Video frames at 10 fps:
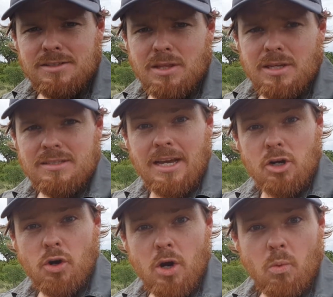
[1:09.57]
are things that
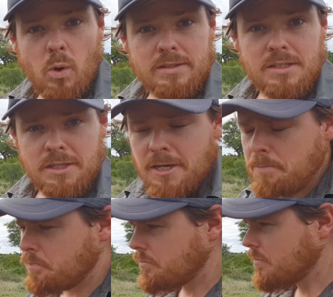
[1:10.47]
grow once a year,
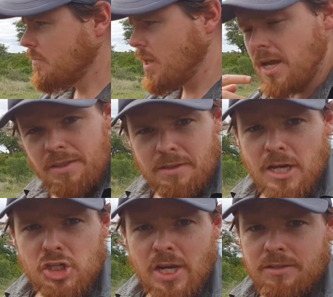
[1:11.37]
and then they
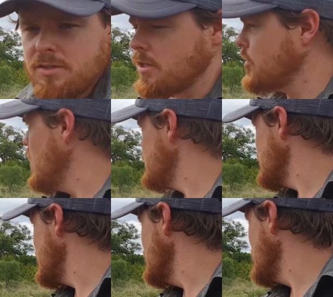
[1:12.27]
shed. So it grows so
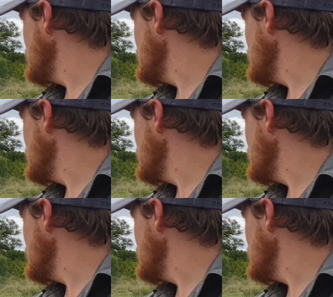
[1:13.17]
that the big